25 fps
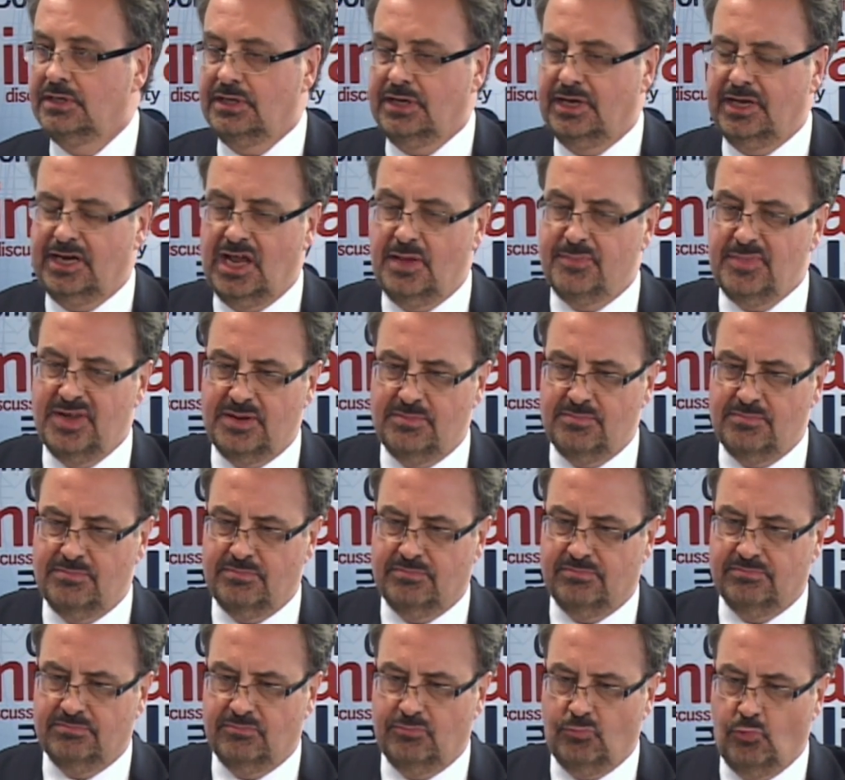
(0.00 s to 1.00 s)
And I mean
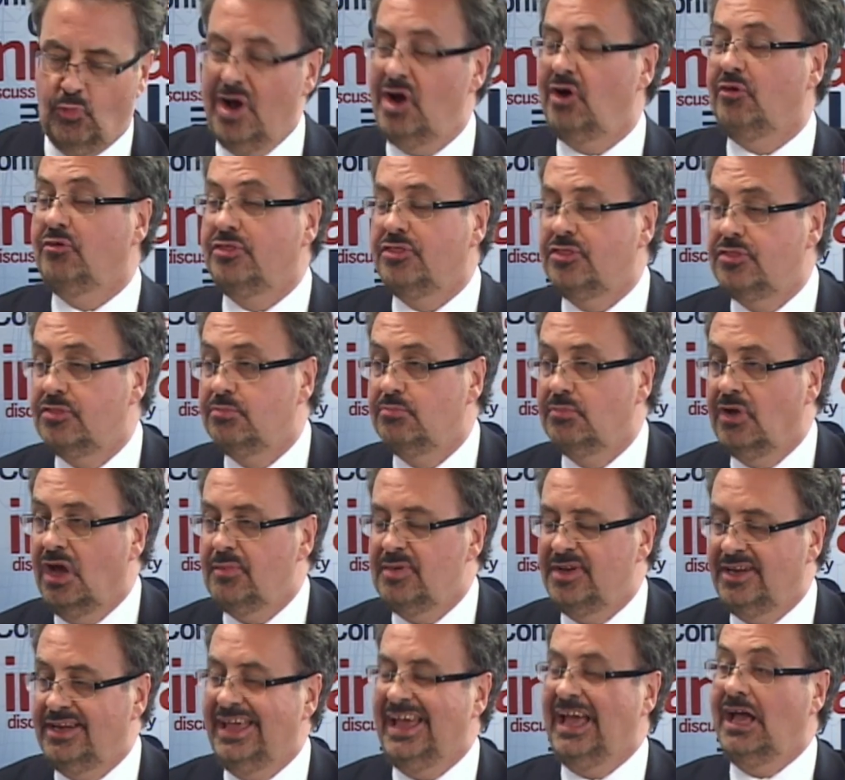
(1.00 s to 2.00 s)
wealth, I
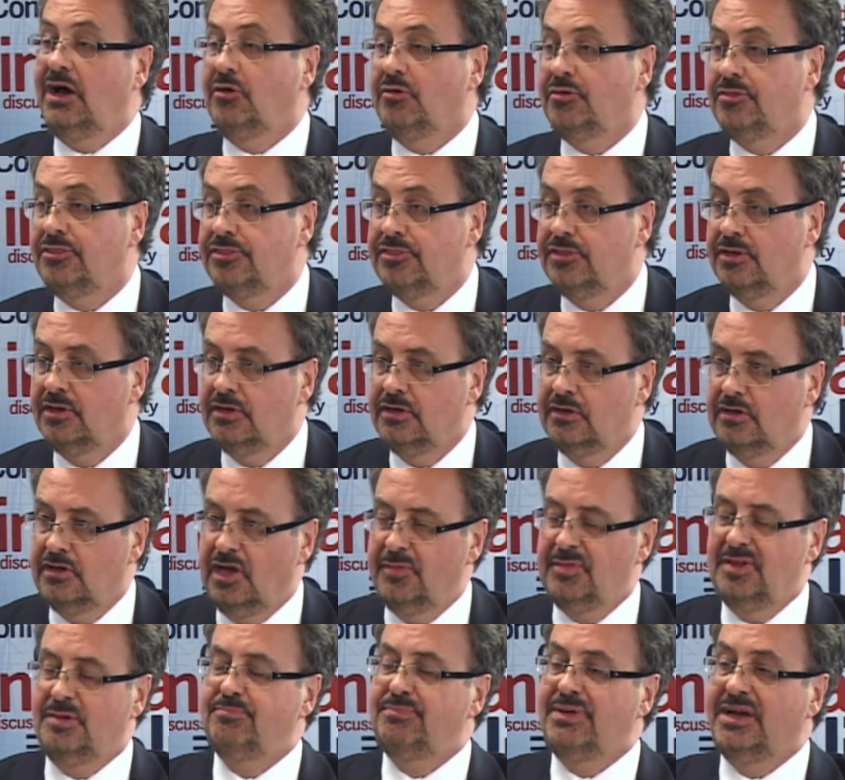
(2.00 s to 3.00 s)
mean health,
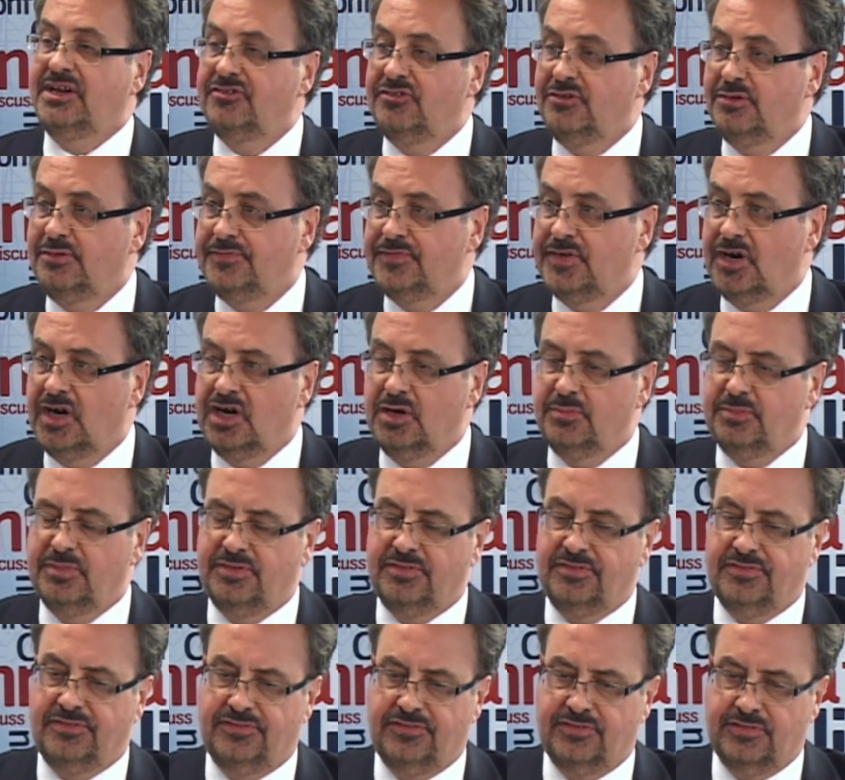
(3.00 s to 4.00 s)
I mean better
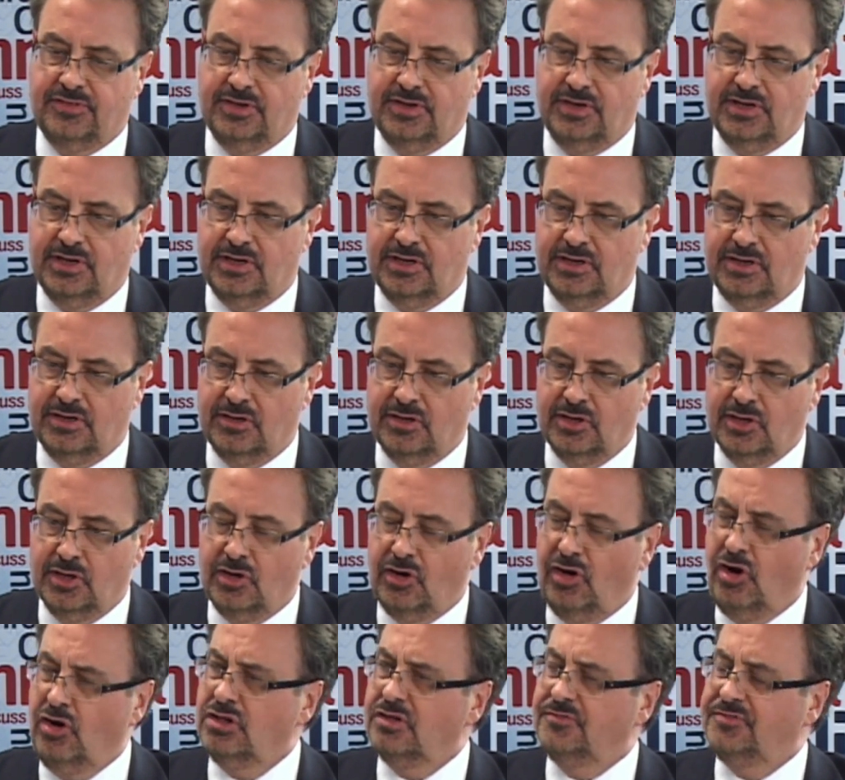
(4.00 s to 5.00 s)
environments,
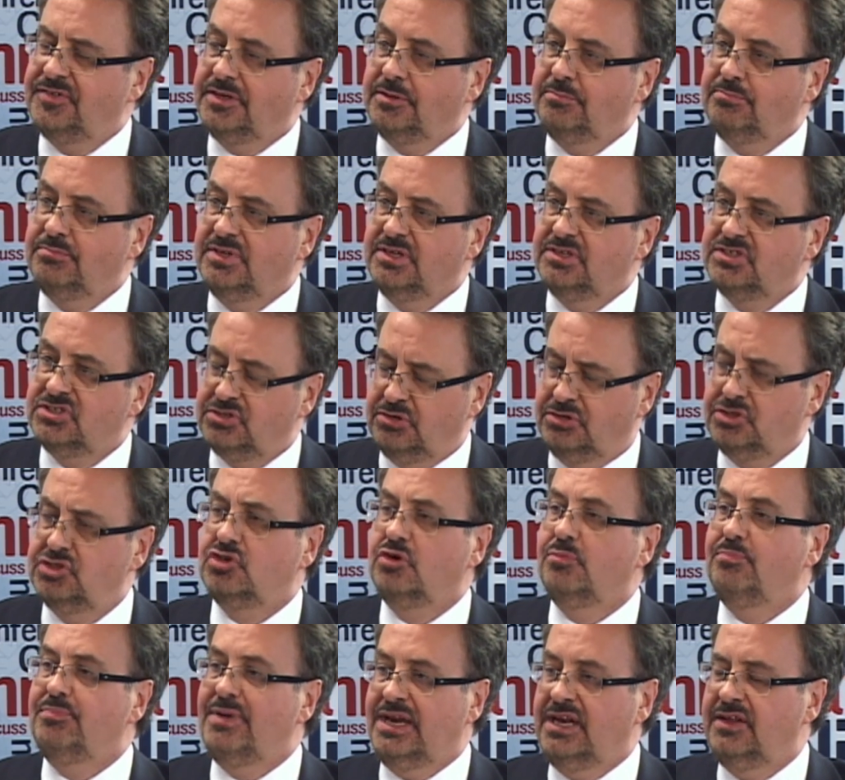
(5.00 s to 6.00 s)
all of the
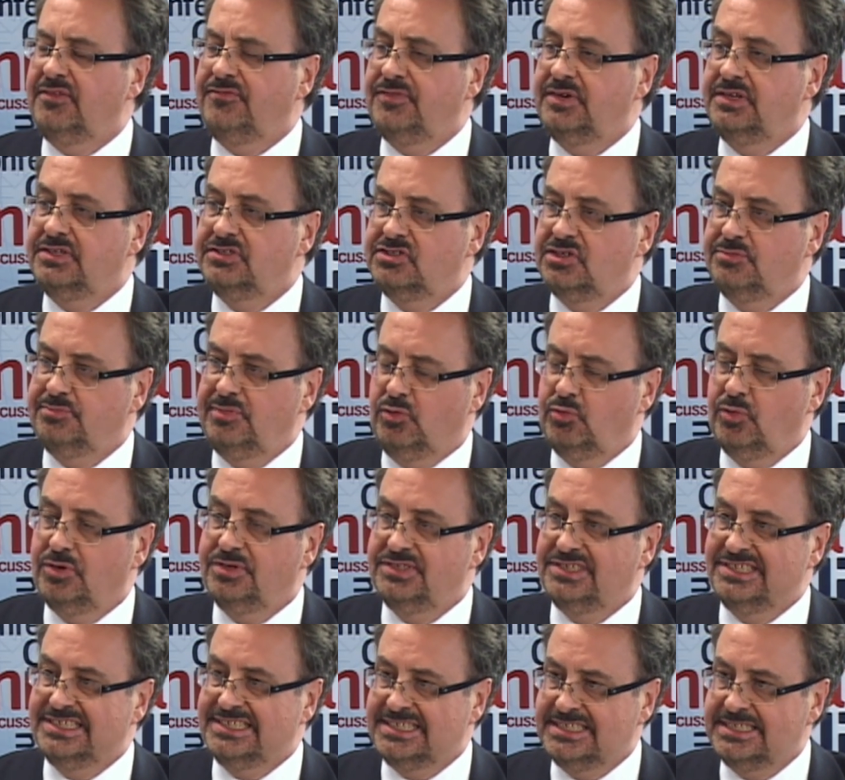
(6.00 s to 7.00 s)
social benefits that we
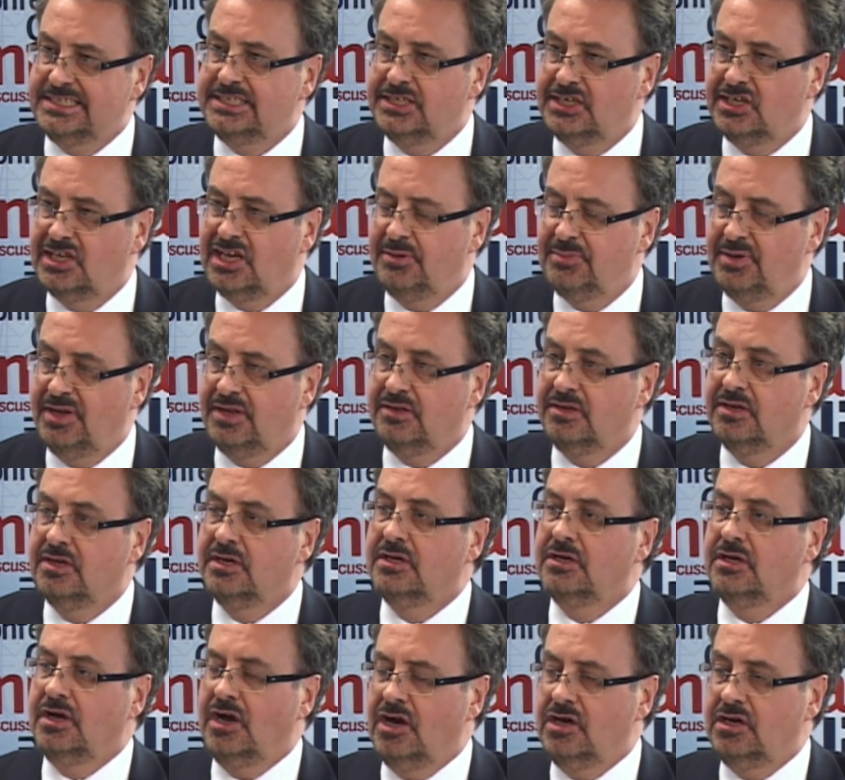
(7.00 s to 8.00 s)
want to see coming
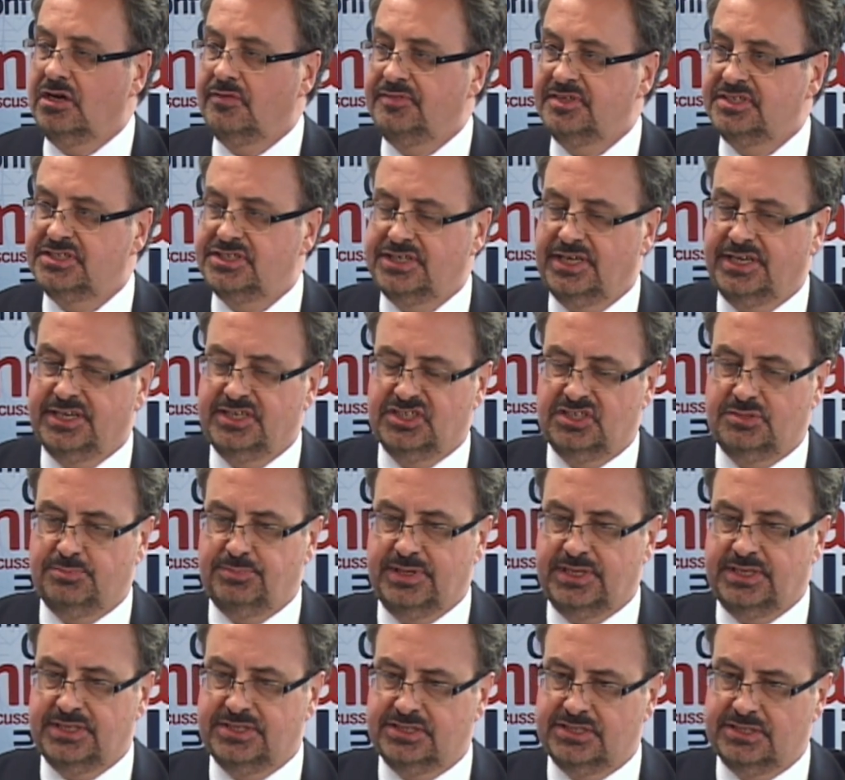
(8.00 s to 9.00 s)
out of the science
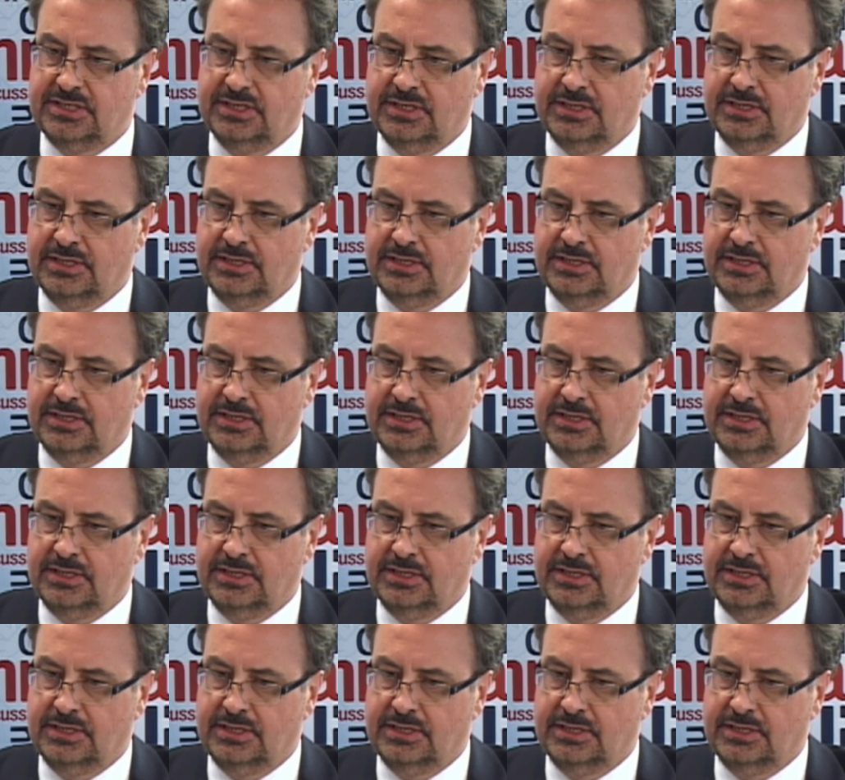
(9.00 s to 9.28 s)
base.